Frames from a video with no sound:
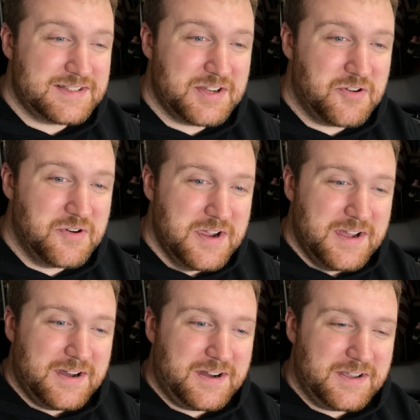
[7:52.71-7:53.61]
So,
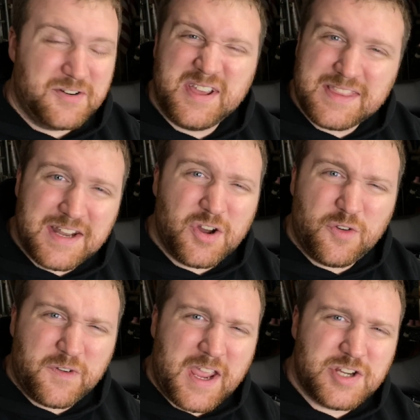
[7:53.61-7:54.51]
you know, hit that
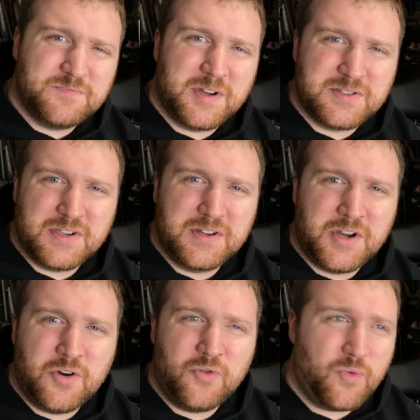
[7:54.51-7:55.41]
notification bell so you
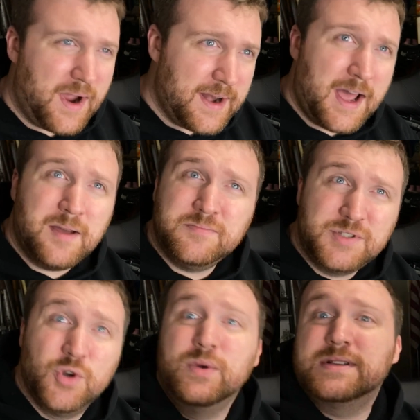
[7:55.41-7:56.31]
know when I'm
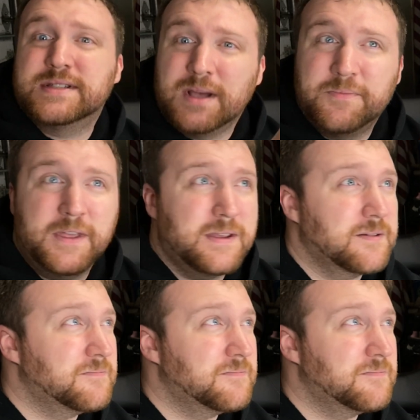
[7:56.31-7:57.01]
doing something